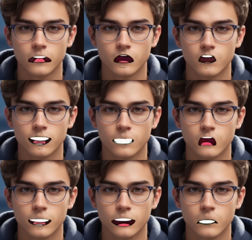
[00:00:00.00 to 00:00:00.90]
and
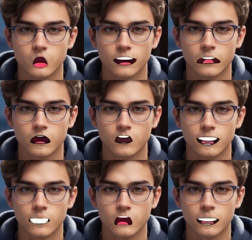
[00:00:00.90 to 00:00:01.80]
professional.
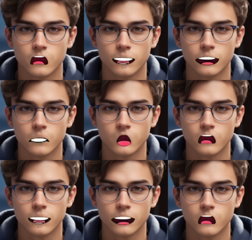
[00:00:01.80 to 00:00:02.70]
Now, let's talk
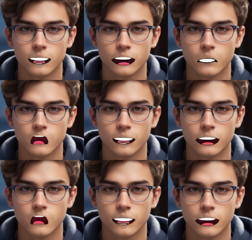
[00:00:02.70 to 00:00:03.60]
about color grading.
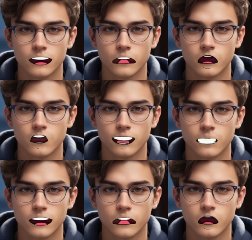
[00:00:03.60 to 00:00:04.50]
This is a